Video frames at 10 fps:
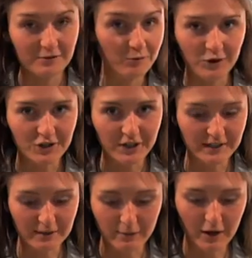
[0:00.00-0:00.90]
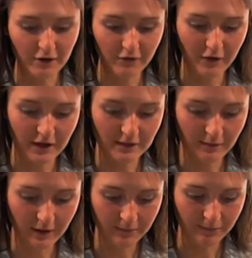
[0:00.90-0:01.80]
The more cheese, the better, if you ask
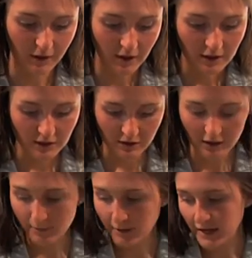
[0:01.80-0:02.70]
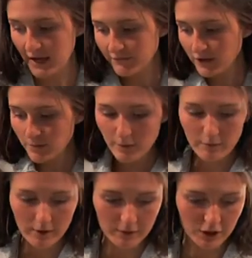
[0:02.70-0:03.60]
me. So you need about a half a cup of
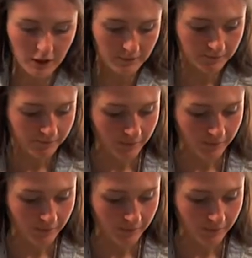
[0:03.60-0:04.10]
Parmesan.